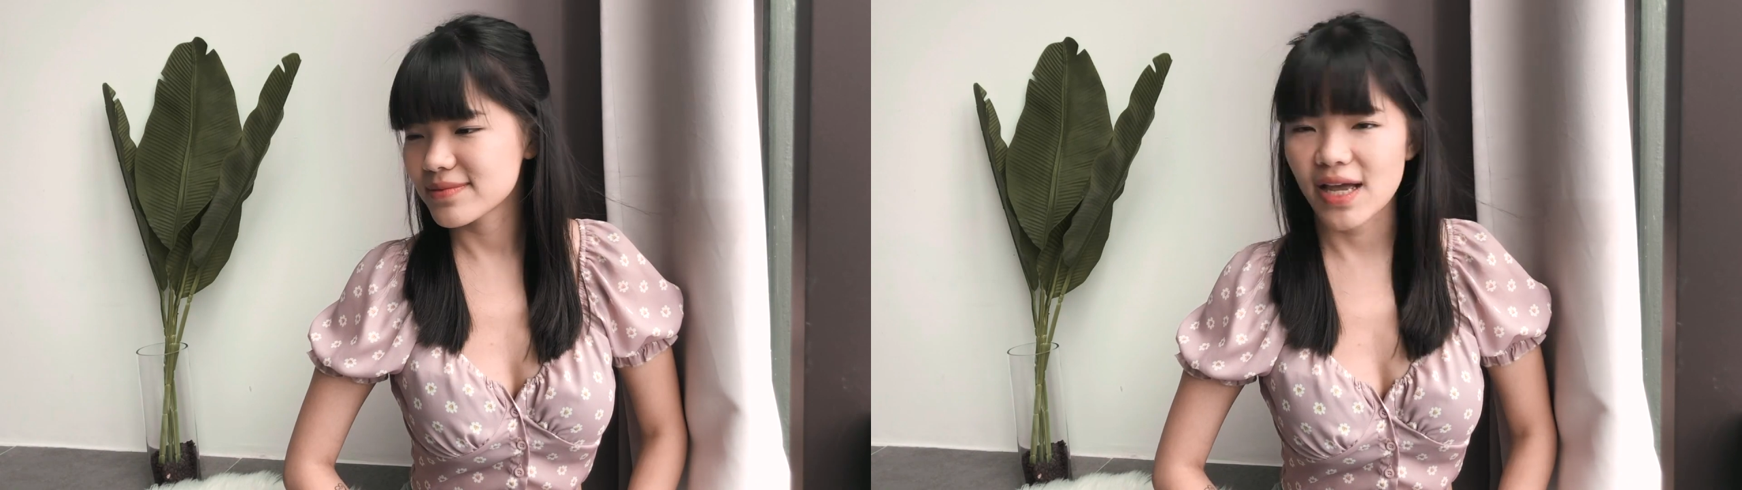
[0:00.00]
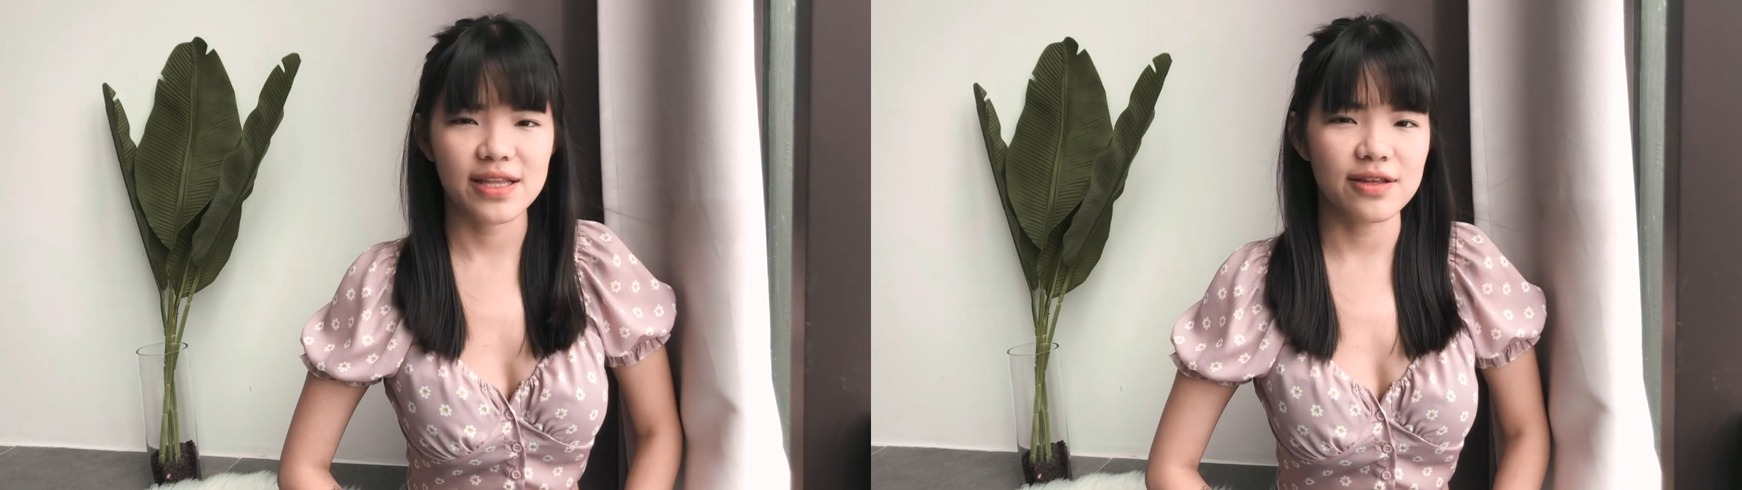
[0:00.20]

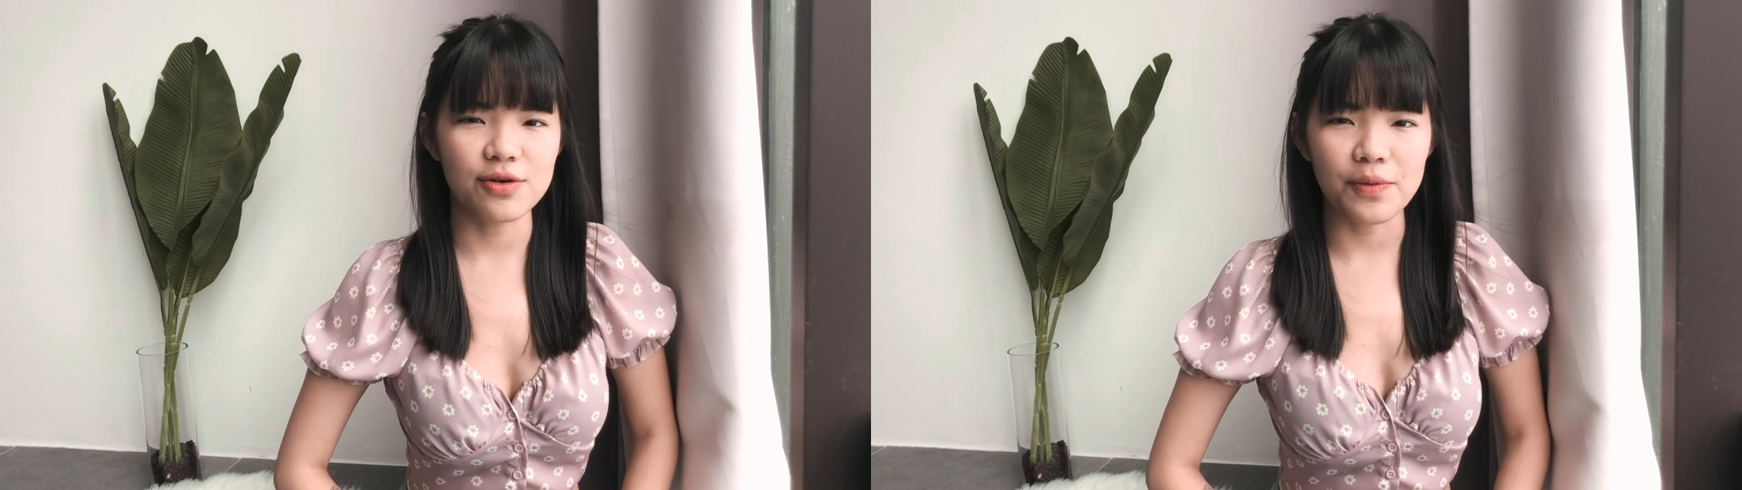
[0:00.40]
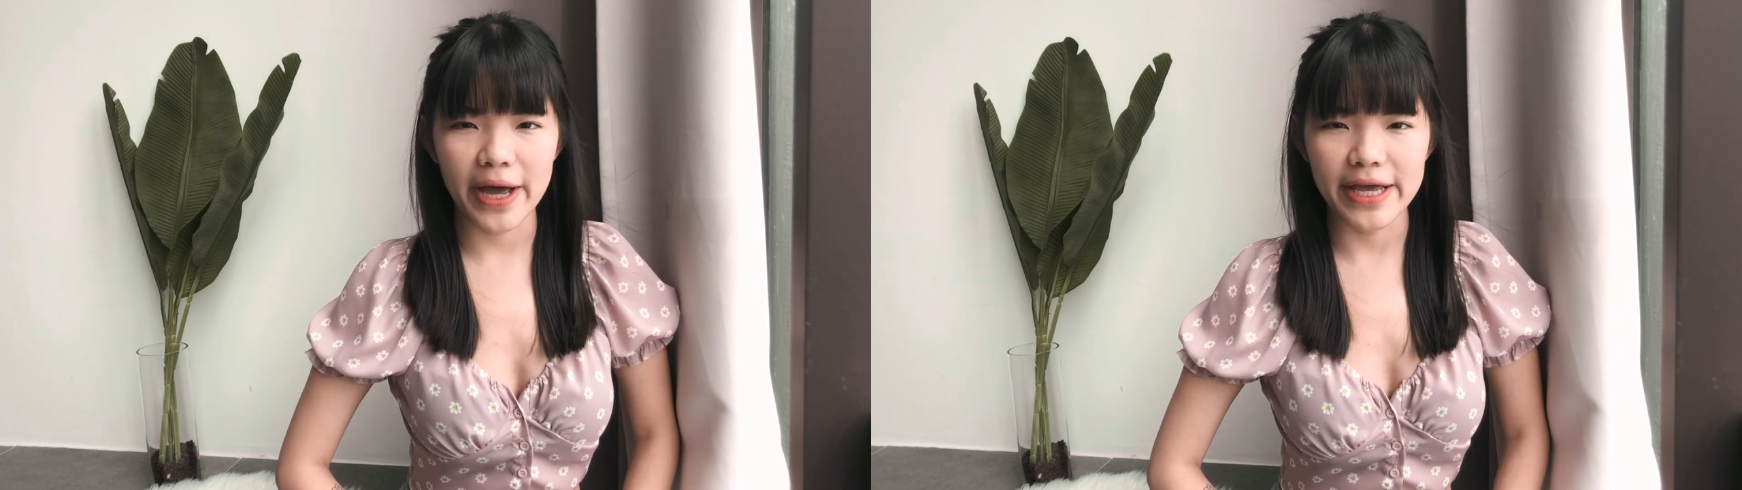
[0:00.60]
I don't
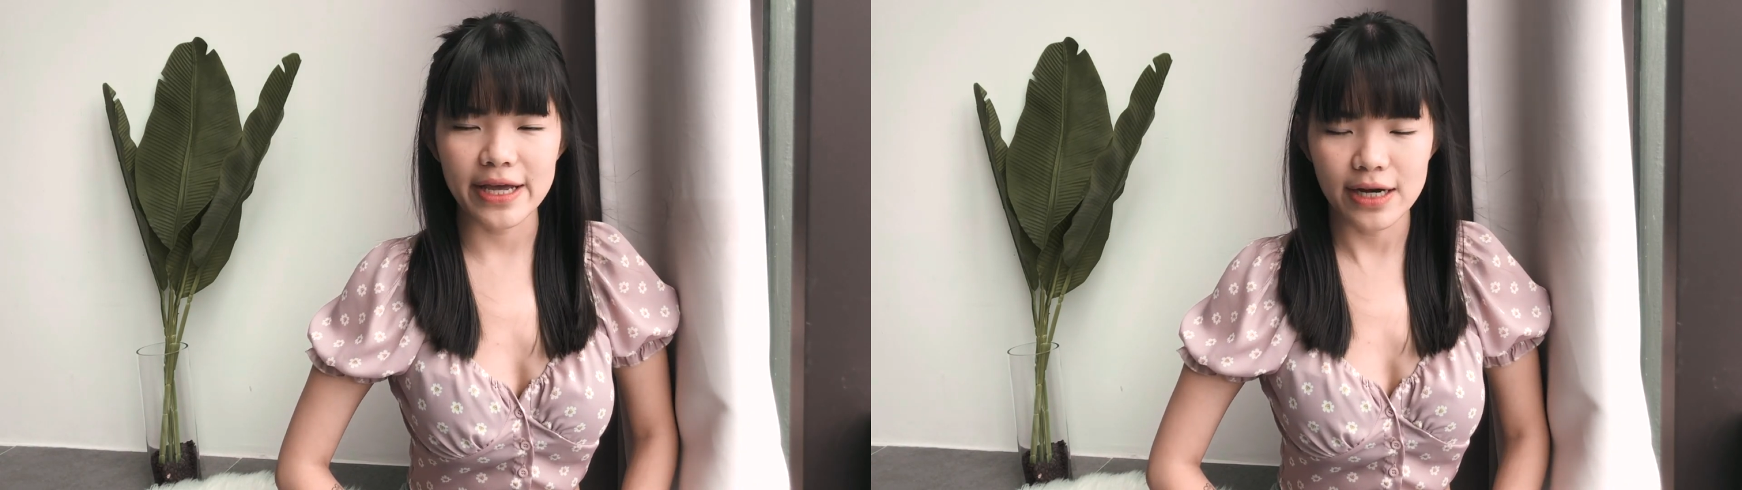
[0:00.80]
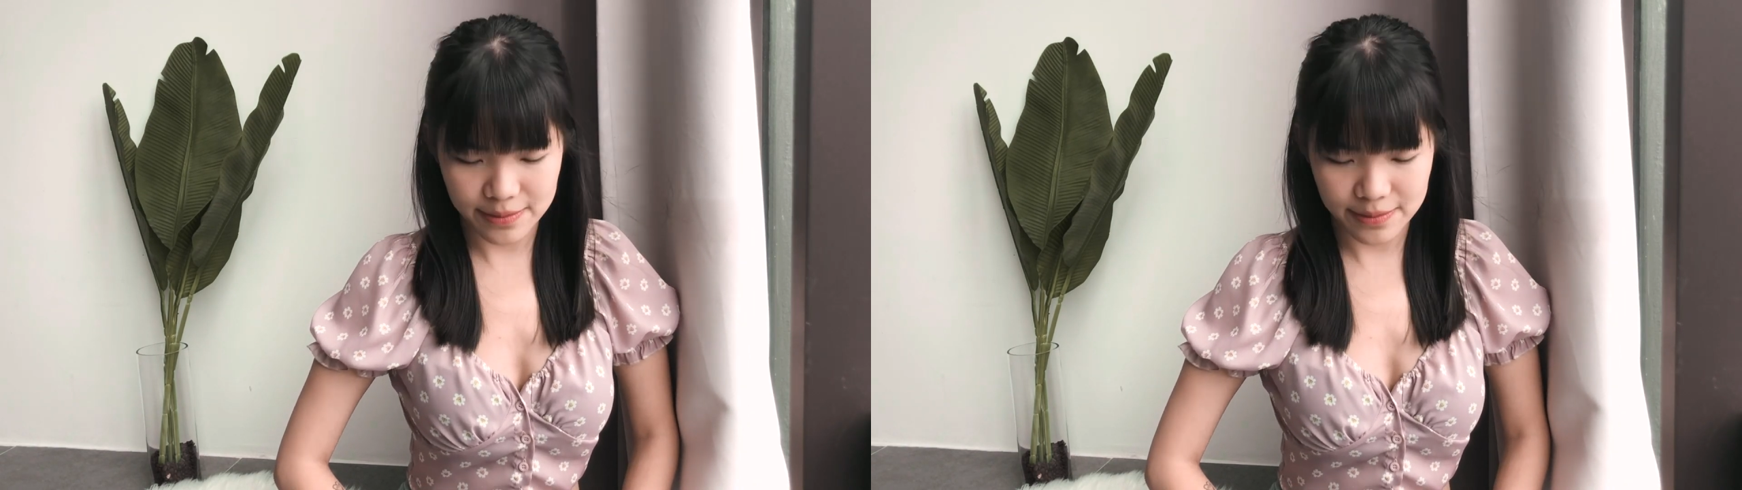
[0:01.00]
know why.